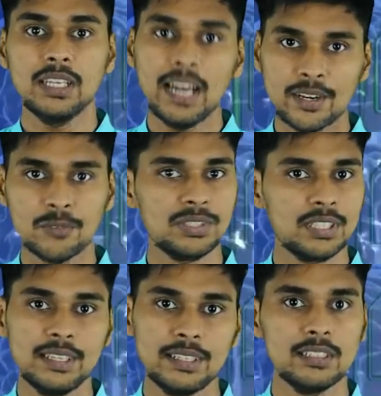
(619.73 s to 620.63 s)
in
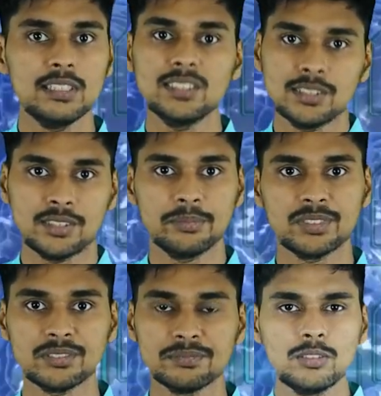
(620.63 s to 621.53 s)
artificial intelligence
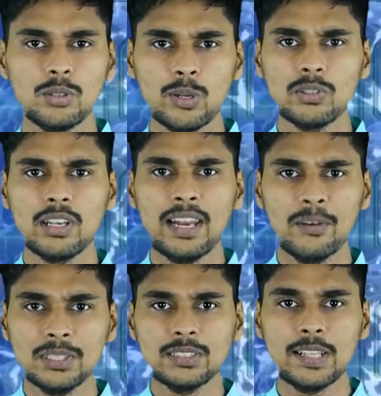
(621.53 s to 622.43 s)
systems. So now the 11th